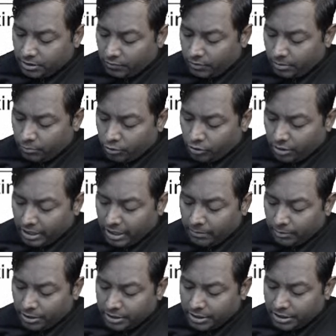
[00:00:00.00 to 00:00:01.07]
the one monoclonal
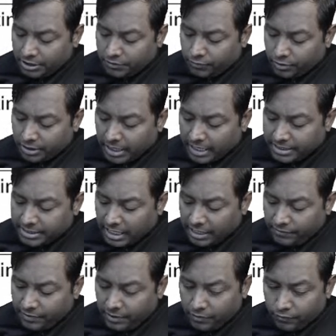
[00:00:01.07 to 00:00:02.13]
antibody that is for the
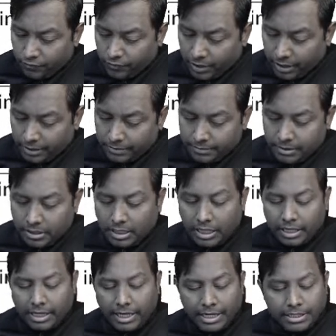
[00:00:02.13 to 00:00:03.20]
HIV-1.
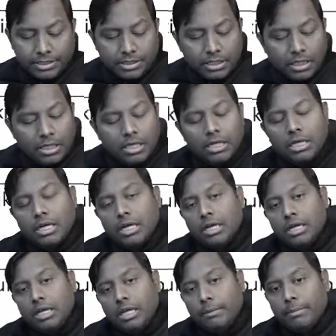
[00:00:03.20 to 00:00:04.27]
Against
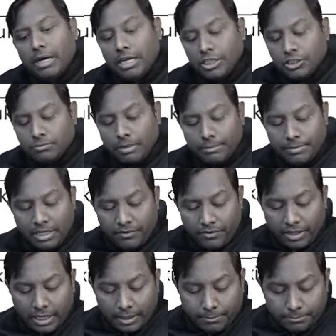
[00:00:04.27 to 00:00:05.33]
ibalizumab that
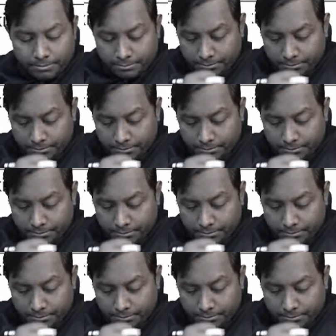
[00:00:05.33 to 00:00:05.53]
we have,